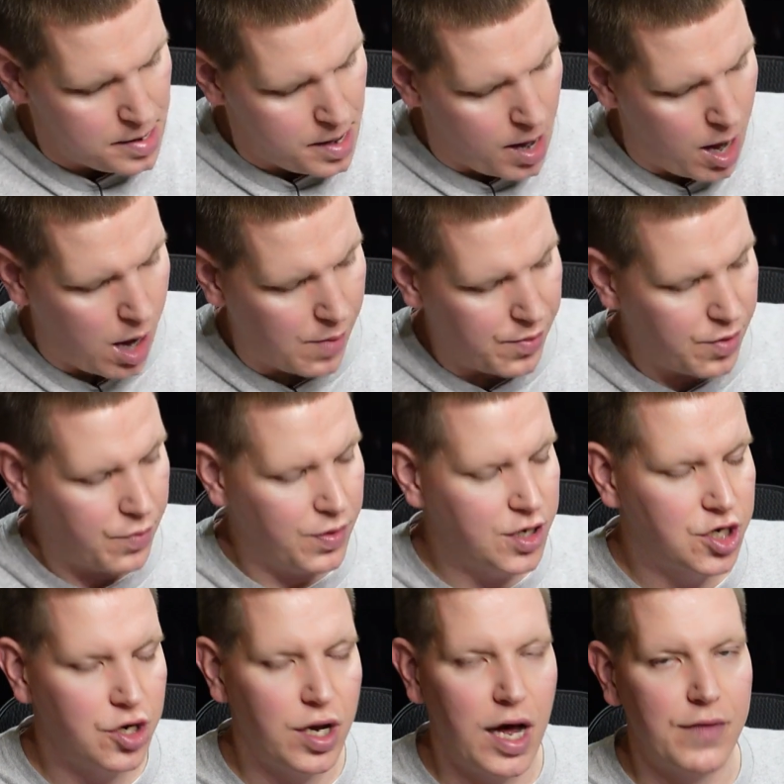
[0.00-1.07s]
But we
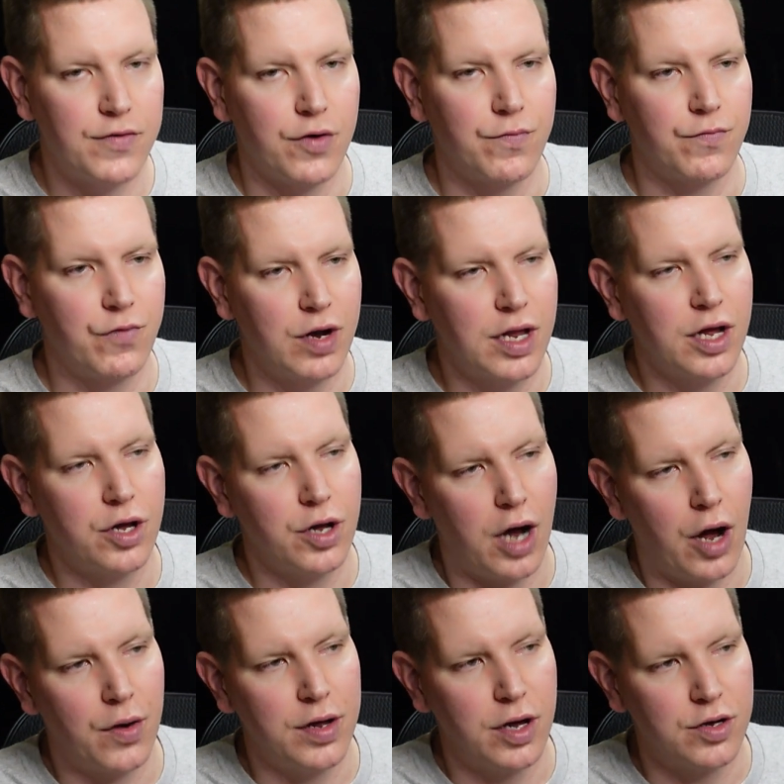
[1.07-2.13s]
should have a really good
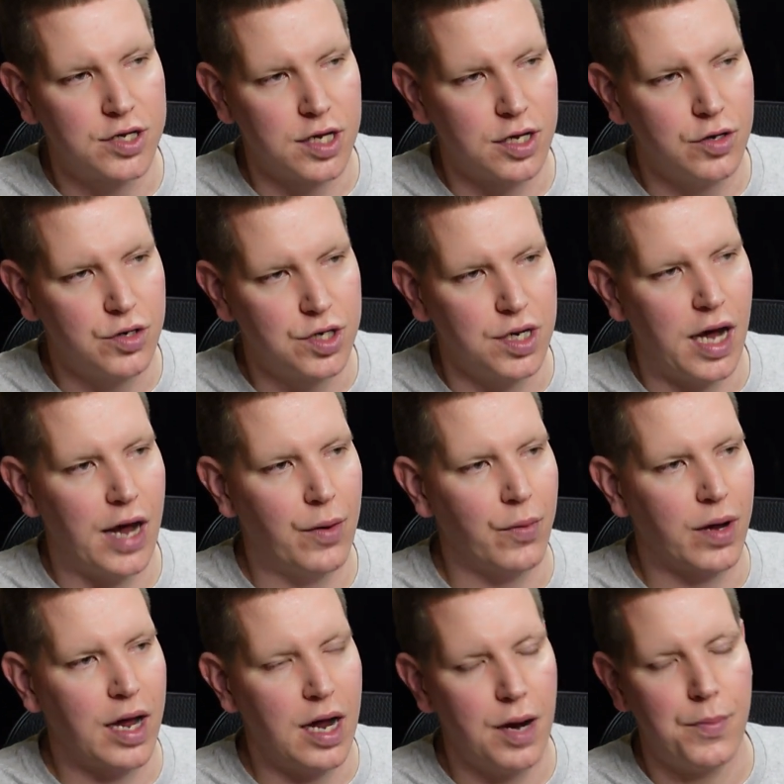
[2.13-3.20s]
audio solution. I don't
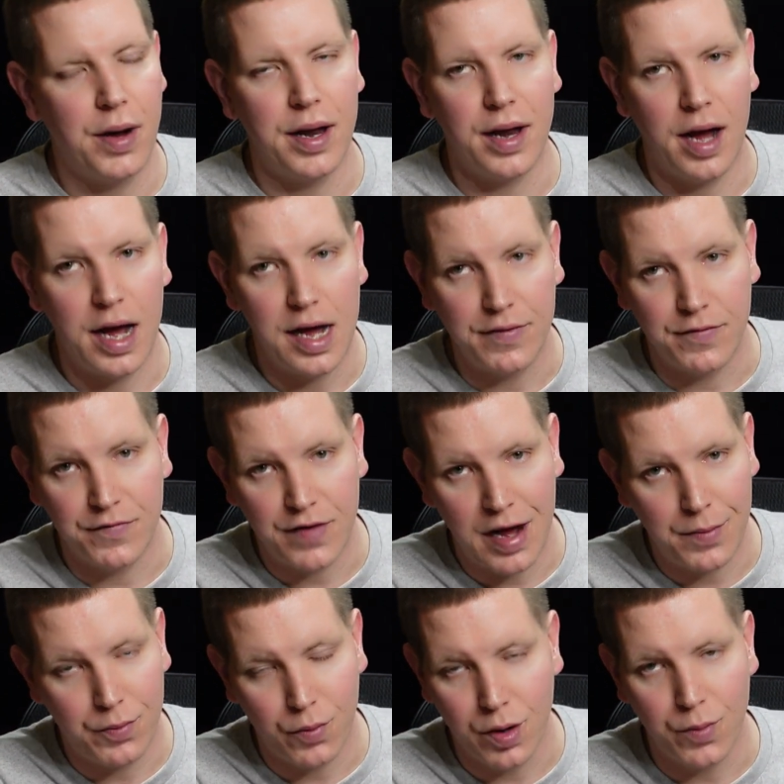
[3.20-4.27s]
care about not having
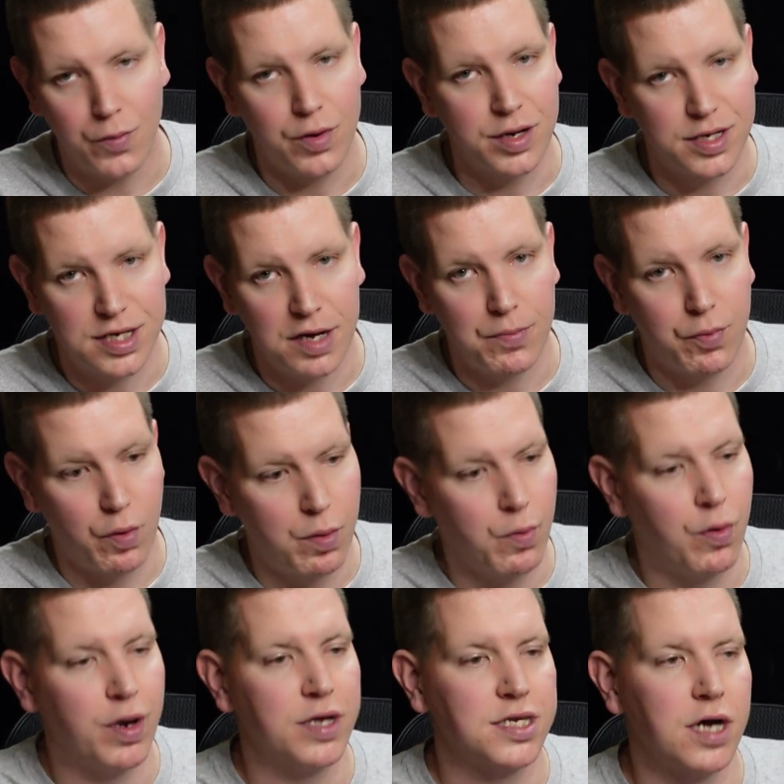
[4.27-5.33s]
5.1 and
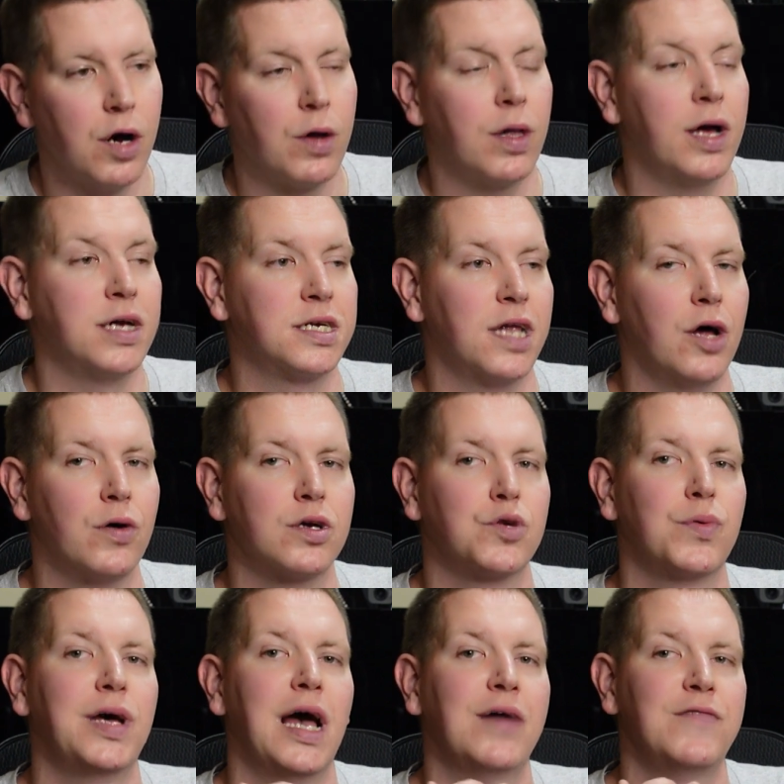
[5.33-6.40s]
7.1 as long as
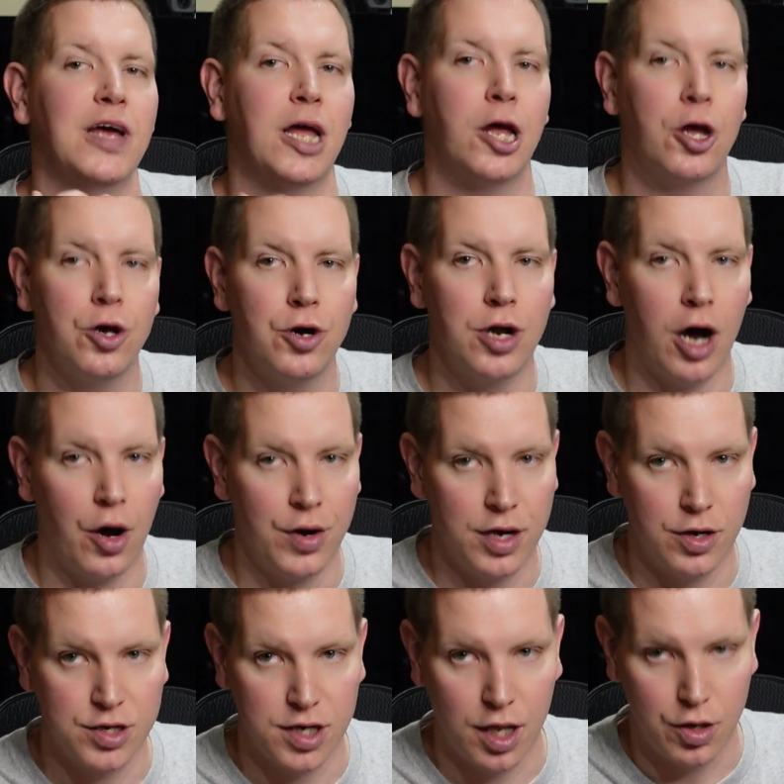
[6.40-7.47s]
we have a good
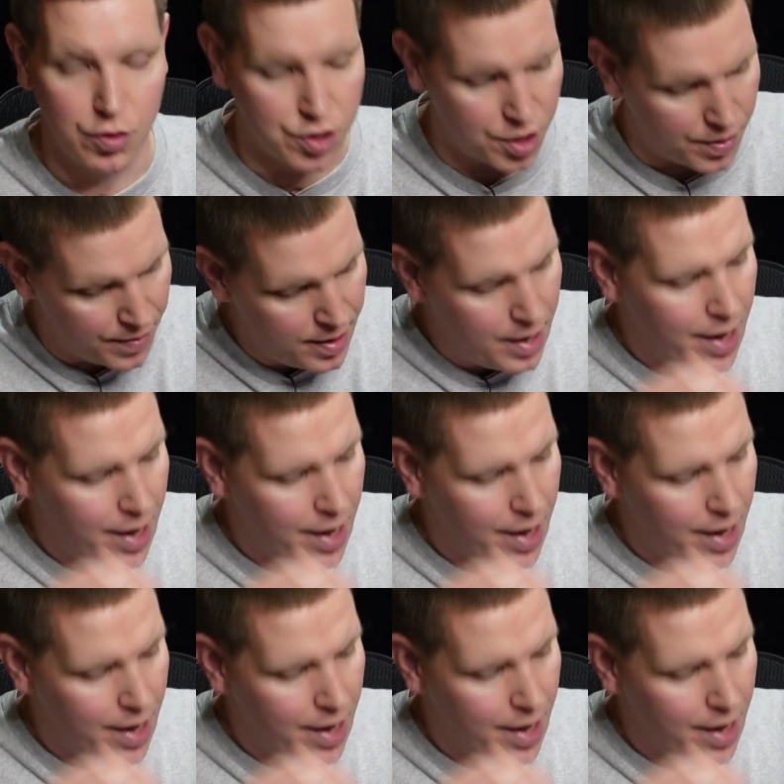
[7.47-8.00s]
audio solution.